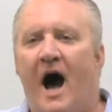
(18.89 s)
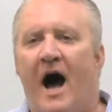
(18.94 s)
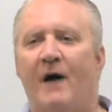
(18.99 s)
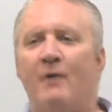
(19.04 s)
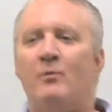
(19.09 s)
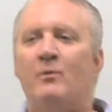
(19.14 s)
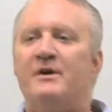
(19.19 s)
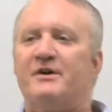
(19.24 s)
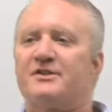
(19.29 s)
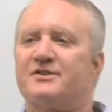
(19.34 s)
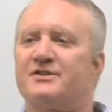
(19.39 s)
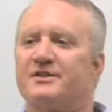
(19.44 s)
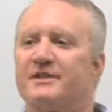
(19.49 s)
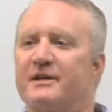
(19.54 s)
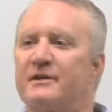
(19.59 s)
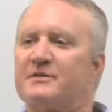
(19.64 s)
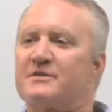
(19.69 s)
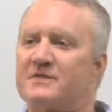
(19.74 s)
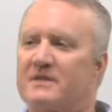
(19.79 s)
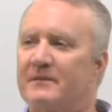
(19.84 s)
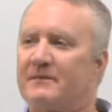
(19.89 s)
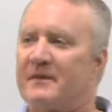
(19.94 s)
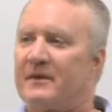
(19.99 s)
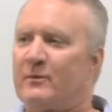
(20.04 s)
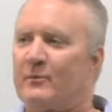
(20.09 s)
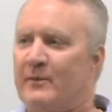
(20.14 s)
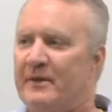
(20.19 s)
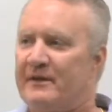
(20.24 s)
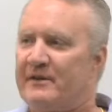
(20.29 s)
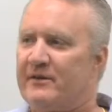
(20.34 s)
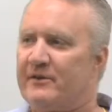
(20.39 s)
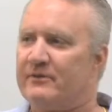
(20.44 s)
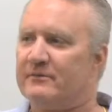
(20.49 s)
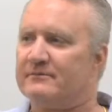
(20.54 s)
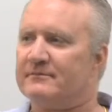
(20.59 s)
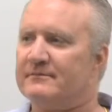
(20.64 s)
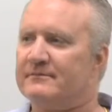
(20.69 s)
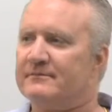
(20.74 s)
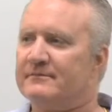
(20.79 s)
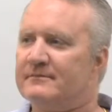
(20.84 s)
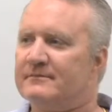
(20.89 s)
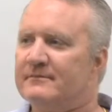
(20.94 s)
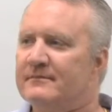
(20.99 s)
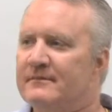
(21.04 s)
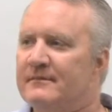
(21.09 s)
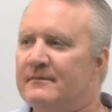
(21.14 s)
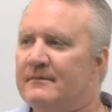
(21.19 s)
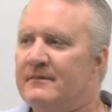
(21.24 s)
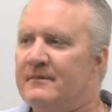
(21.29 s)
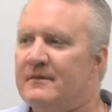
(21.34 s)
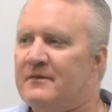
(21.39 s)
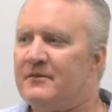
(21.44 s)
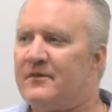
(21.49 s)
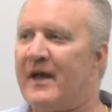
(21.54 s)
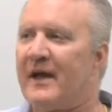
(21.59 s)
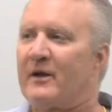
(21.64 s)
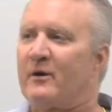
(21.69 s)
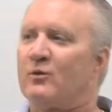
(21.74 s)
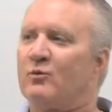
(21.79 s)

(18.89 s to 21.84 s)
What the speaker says: I want to share something with you that